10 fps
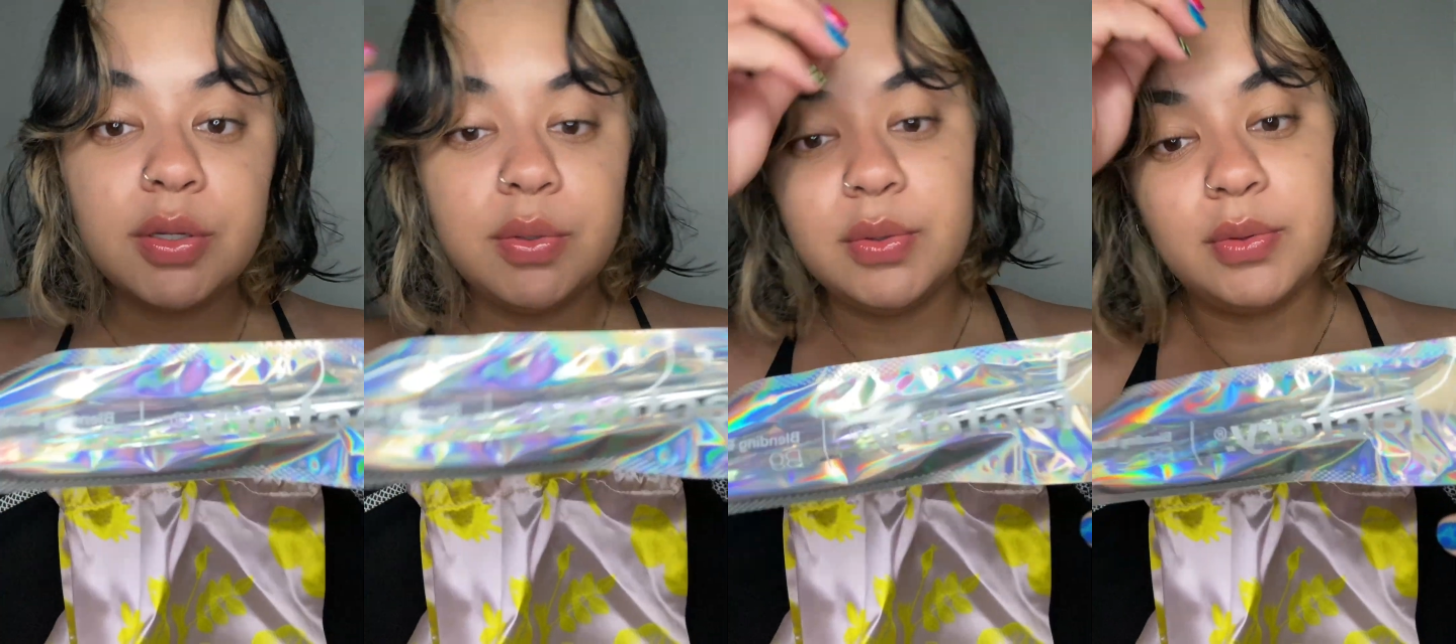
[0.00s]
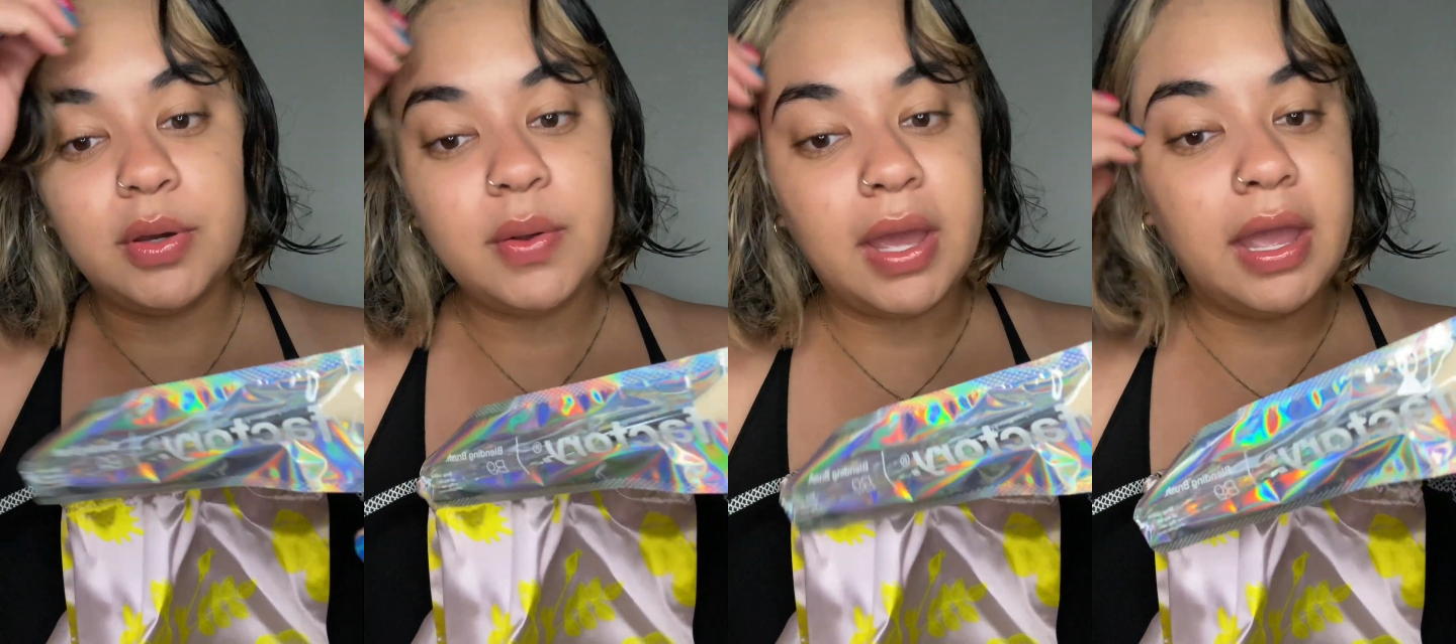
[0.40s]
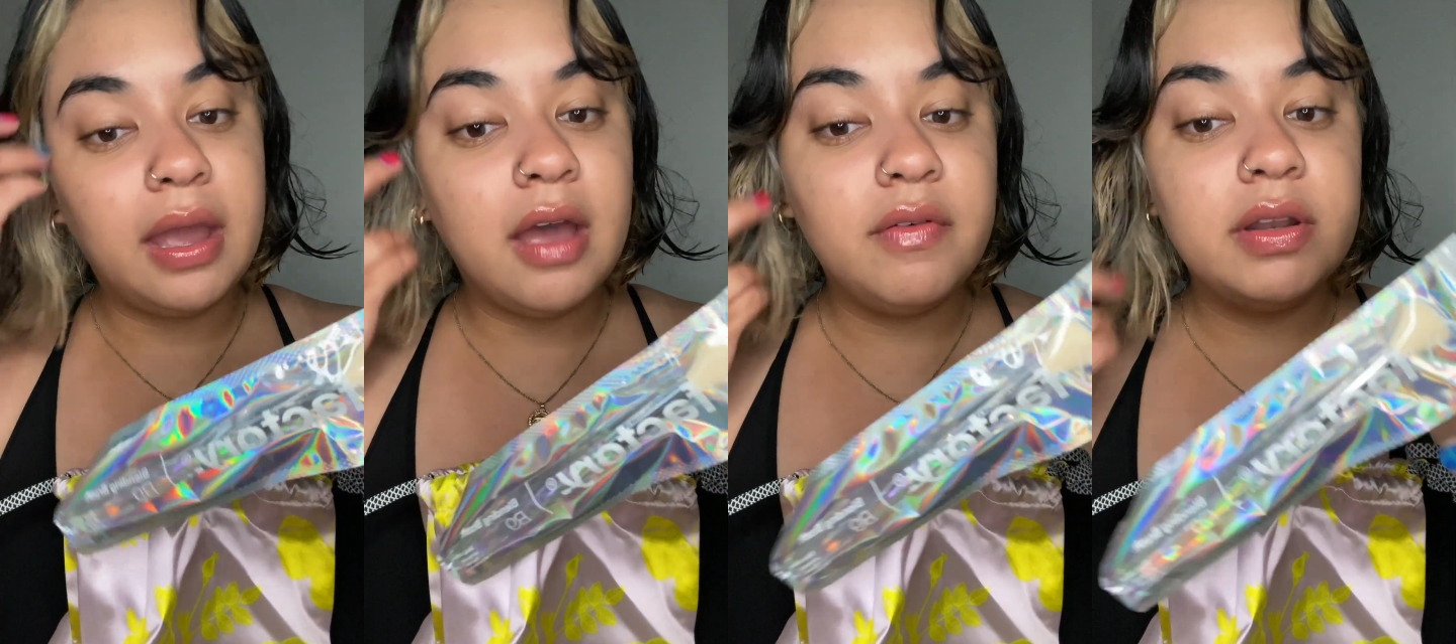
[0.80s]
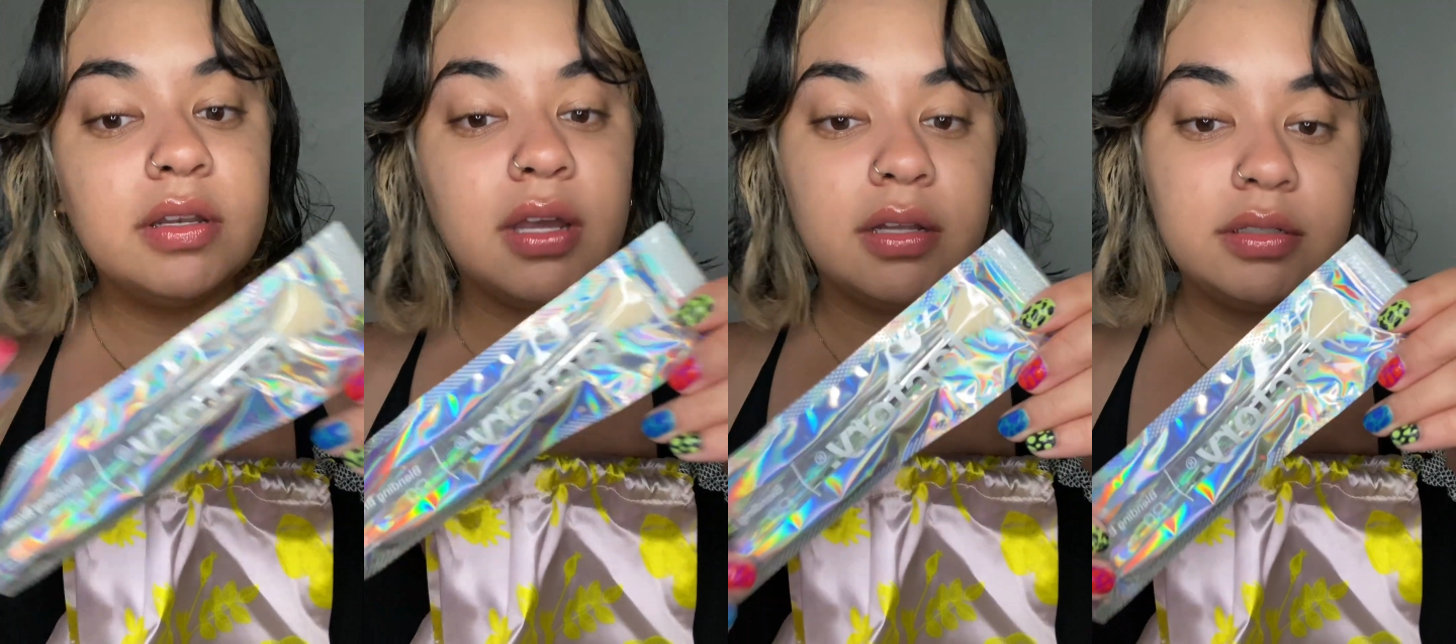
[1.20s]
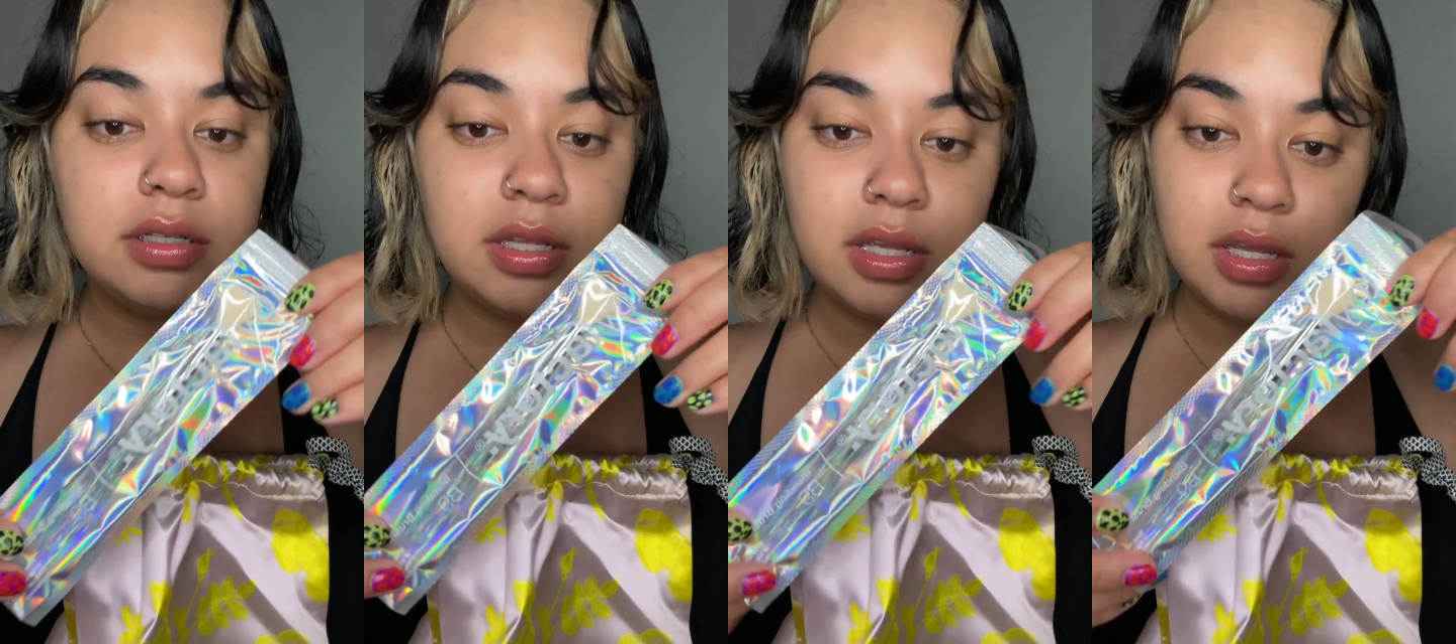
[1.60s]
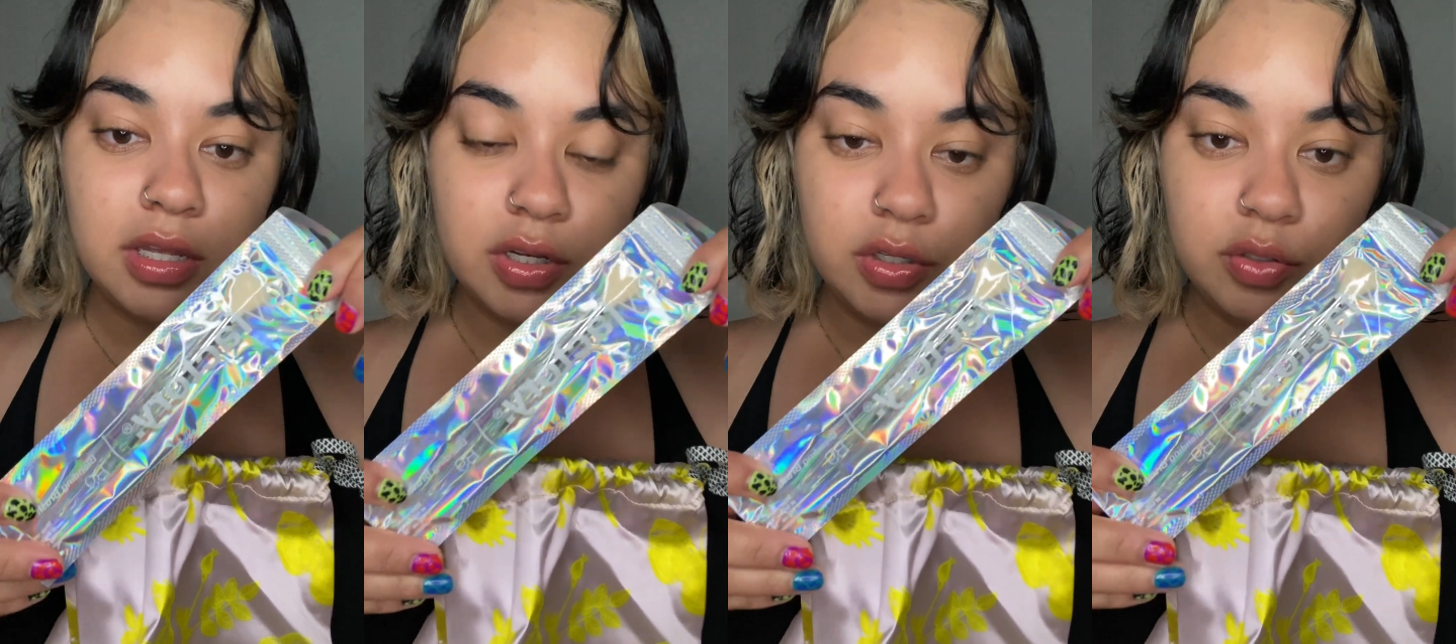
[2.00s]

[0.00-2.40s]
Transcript: Ooh, okay. I haven't gotten new